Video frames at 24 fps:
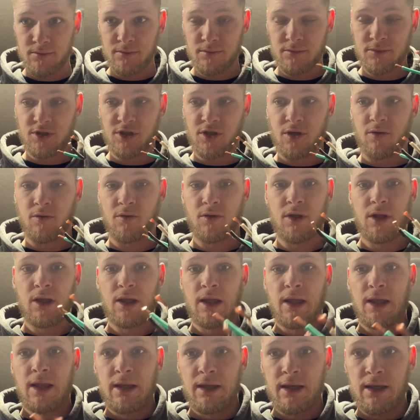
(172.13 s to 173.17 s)
So
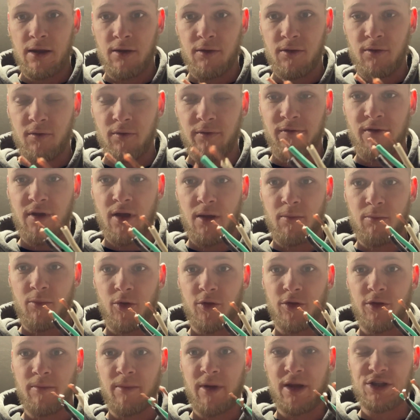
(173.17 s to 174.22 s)
now that we've got
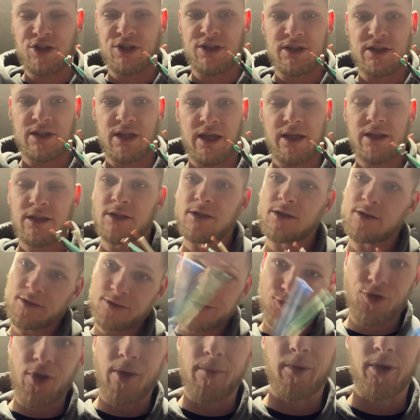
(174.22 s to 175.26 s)
both the matching sides,
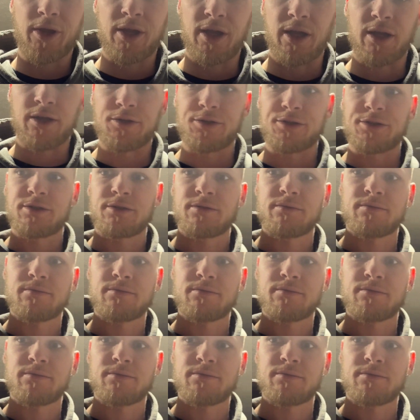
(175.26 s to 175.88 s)
let's grab our connectors.